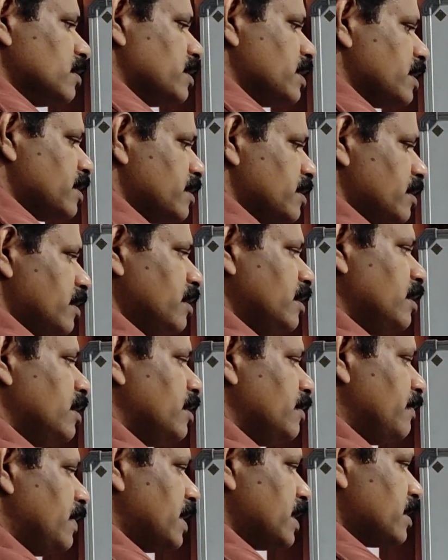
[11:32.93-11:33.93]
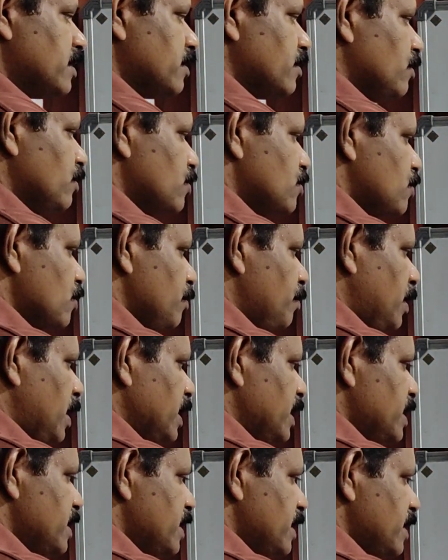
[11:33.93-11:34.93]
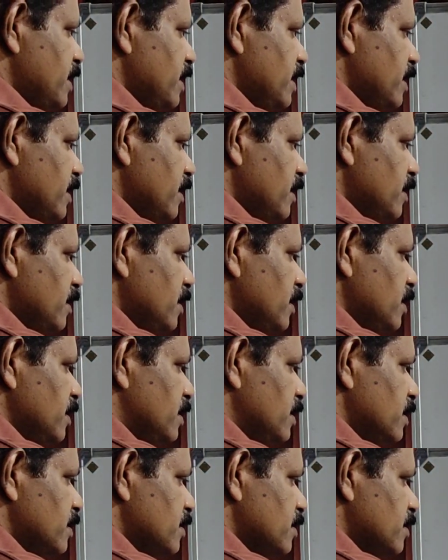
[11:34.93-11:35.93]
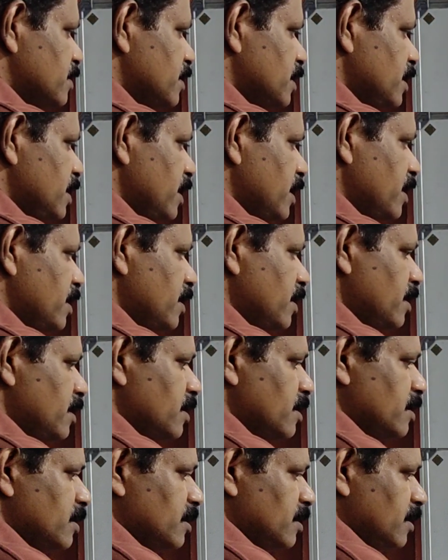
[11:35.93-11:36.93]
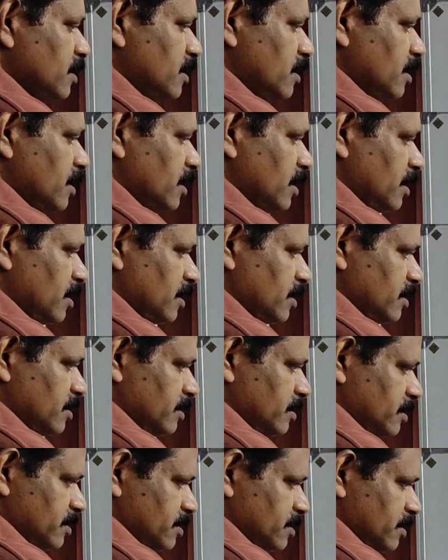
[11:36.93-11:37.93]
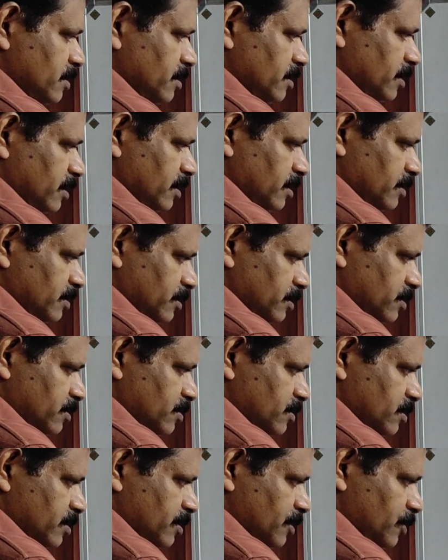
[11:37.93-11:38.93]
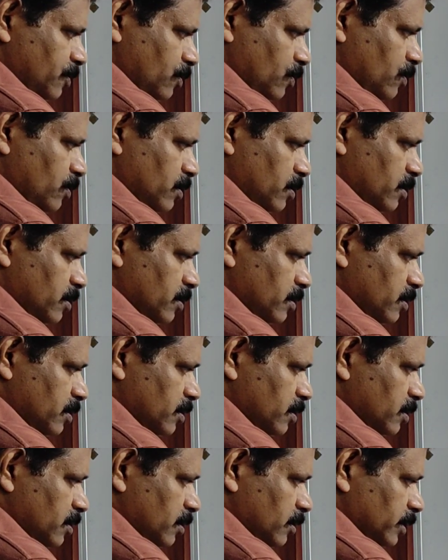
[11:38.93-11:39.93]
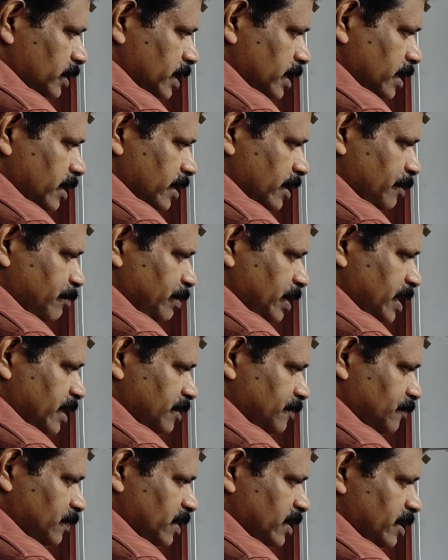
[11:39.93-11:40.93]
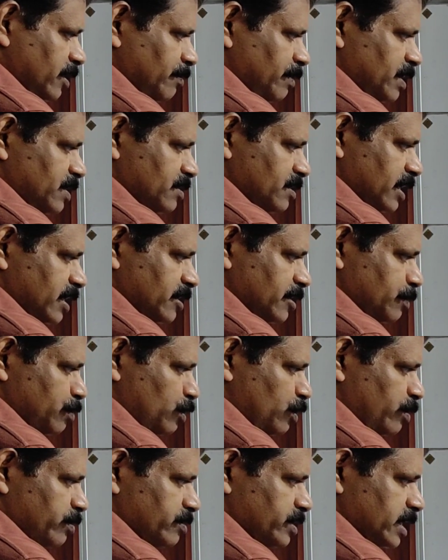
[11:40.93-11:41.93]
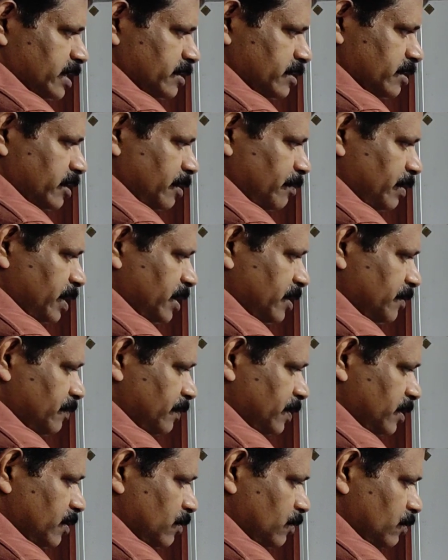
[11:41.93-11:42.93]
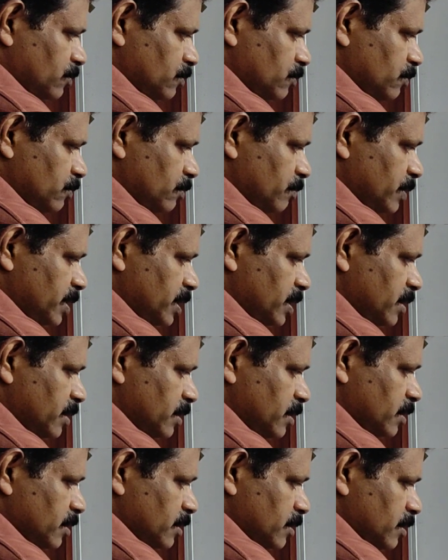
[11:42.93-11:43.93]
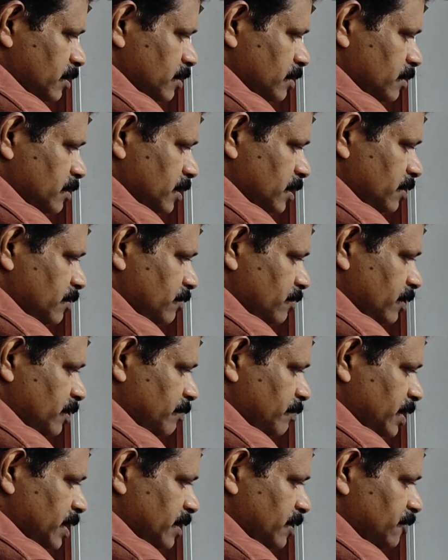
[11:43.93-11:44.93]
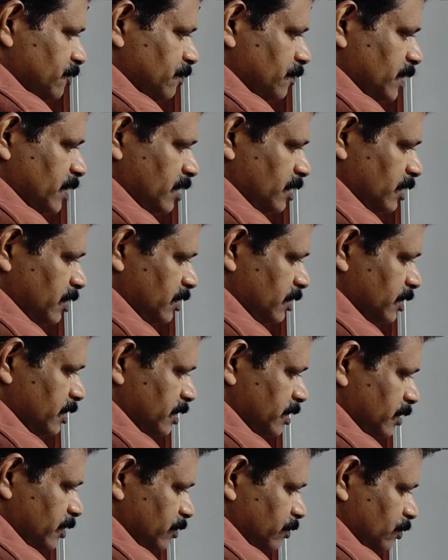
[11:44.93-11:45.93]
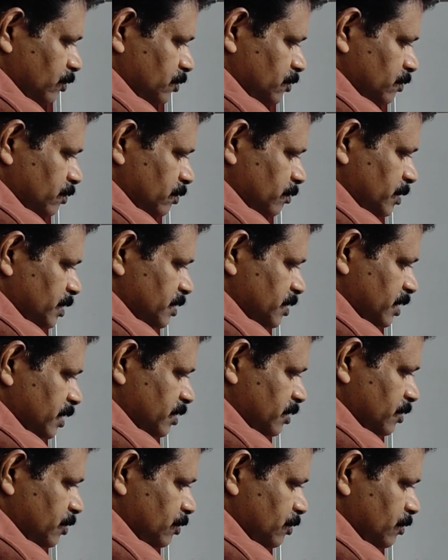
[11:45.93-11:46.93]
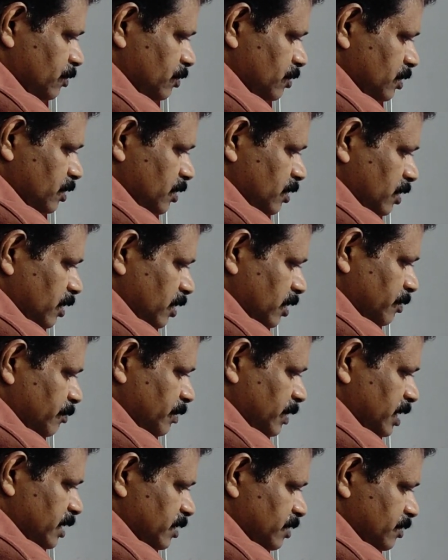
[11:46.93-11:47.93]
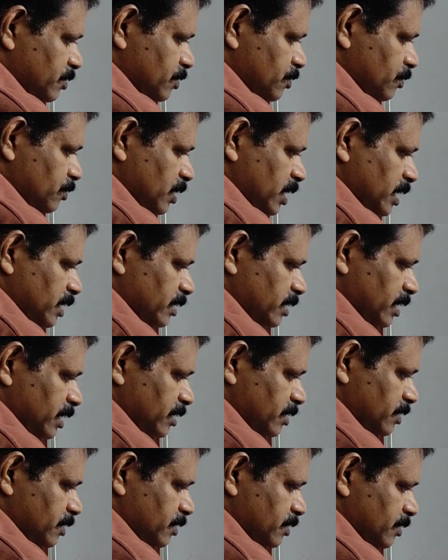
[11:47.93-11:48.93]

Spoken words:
Then what is the cost of partition here? It is Cn. At this node there are n minus 1 elements, that is problem size is n minus 1, cost will be C into n minus 1. Here the cost will be C into n minus 2, like that.